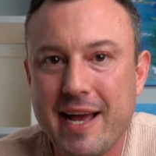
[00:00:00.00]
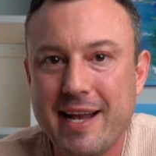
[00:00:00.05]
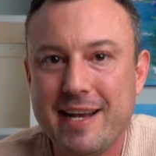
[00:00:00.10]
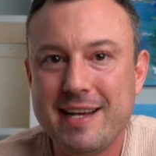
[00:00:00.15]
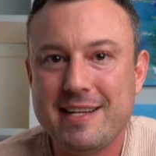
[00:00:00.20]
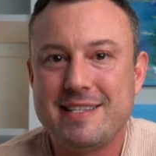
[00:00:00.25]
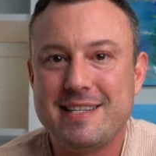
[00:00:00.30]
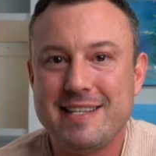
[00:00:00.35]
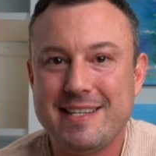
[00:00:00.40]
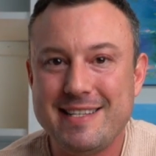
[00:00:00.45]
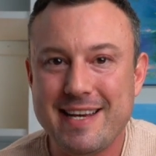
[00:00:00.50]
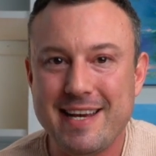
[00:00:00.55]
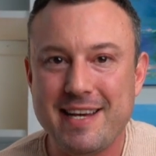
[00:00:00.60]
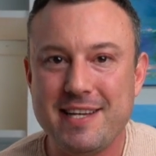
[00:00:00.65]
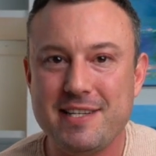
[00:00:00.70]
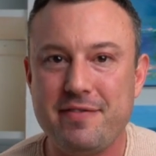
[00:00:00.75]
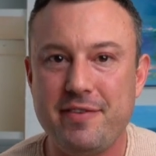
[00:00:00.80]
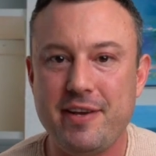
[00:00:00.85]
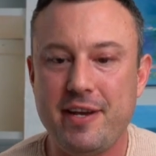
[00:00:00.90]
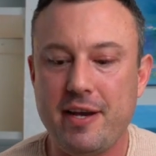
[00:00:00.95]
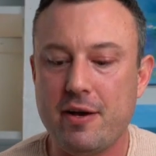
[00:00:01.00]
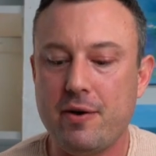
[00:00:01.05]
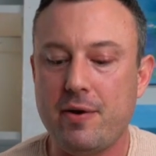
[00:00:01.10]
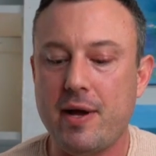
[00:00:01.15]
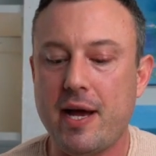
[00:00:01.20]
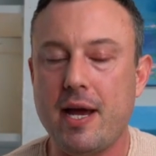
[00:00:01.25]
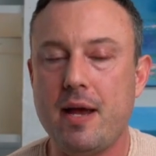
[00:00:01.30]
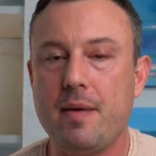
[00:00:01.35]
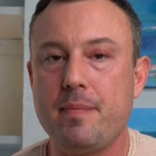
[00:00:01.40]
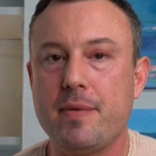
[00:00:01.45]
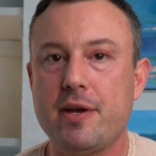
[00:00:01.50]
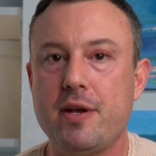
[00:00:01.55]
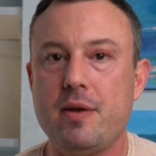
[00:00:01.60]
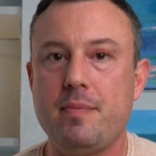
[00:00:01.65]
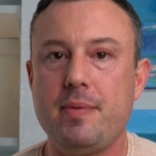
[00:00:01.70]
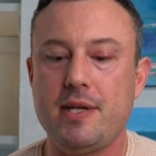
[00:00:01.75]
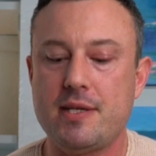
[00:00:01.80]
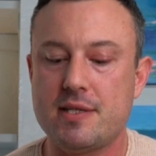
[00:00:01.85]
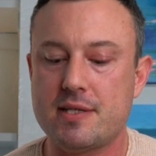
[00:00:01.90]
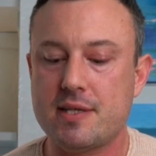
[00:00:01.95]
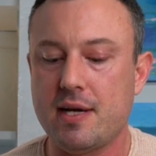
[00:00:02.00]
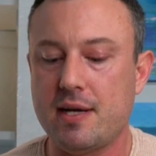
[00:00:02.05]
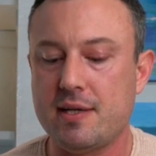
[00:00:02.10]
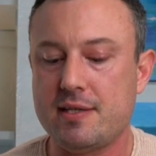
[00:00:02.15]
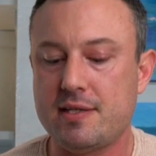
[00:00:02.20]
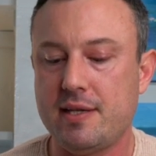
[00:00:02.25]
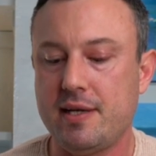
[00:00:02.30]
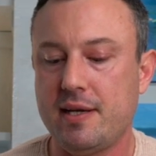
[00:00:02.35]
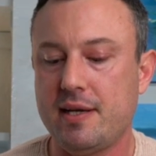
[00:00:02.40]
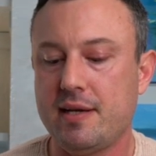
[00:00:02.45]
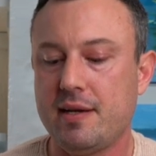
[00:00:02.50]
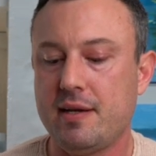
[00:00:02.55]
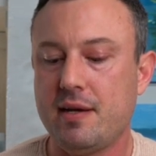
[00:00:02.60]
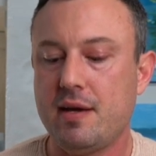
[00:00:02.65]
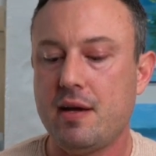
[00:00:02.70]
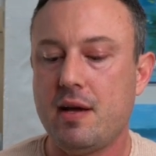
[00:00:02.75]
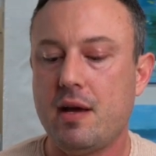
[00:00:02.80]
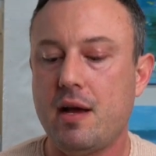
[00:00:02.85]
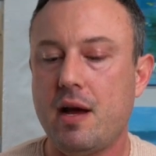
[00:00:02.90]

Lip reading: and in today's video, I am going to be discussing